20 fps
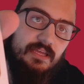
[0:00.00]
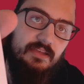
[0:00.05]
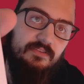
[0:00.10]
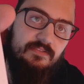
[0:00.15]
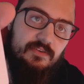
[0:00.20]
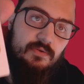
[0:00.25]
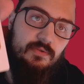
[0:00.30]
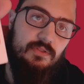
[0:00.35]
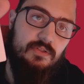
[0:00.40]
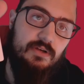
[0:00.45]
If
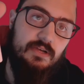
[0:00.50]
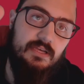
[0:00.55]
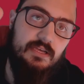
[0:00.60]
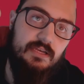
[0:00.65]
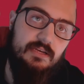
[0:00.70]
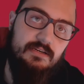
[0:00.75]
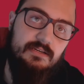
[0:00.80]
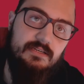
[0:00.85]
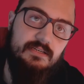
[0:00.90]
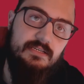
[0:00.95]
you look
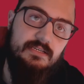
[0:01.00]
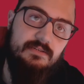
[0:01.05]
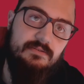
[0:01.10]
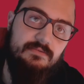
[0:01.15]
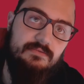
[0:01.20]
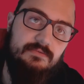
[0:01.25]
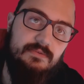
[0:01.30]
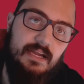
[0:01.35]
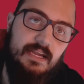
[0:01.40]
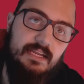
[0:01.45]

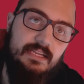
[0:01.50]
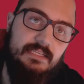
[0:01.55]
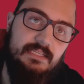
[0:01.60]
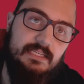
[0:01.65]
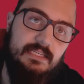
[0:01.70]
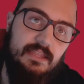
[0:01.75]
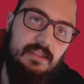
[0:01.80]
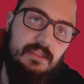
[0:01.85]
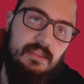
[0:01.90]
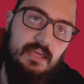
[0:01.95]
right
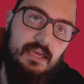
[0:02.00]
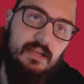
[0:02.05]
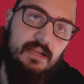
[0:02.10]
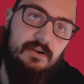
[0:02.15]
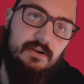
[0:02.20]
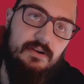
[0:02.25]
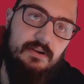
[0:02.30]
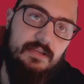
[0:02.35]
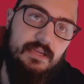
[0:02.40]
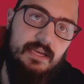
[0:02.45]

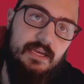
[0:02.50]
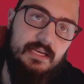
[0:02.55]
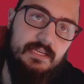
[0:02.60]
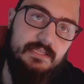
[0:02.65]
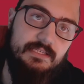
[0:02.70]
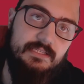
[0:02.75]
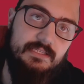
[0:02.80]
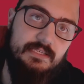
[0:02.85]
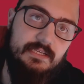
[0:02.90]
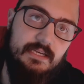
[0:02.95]
there,
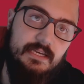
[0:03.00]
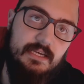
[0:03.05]
yes.